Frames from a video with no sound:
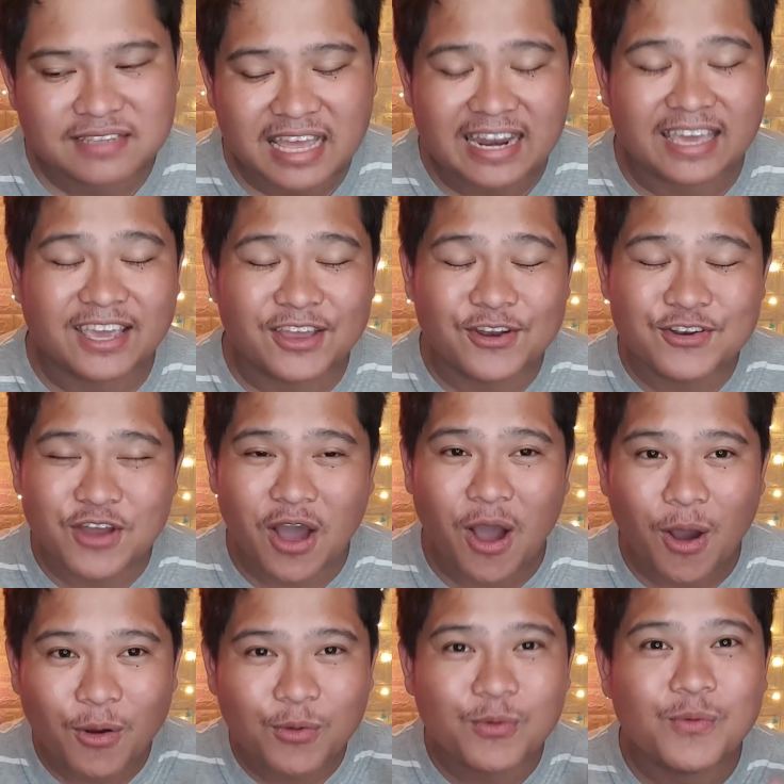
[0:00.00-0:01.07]
and I
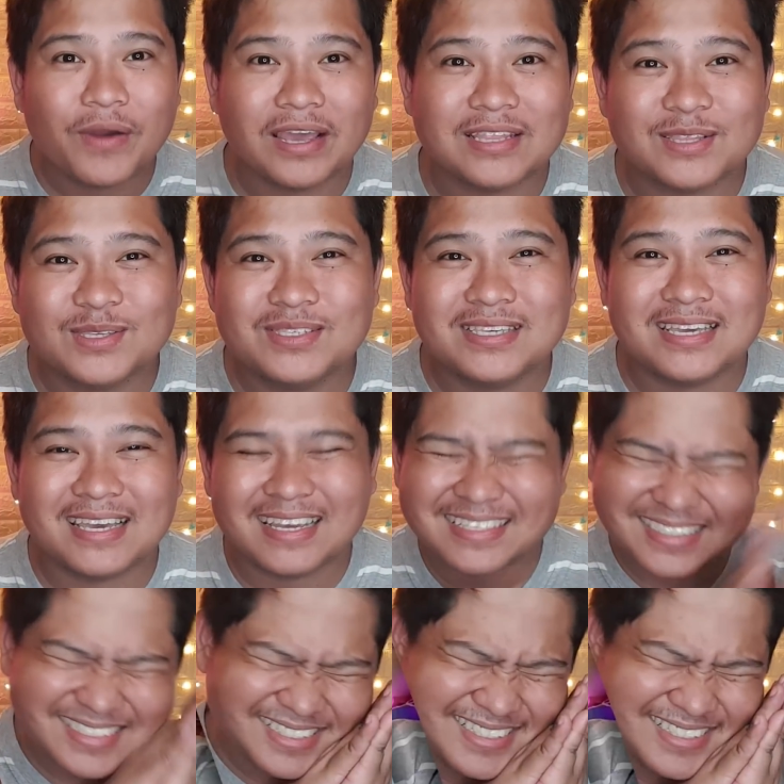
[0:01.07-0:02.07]
cannot wait to see it.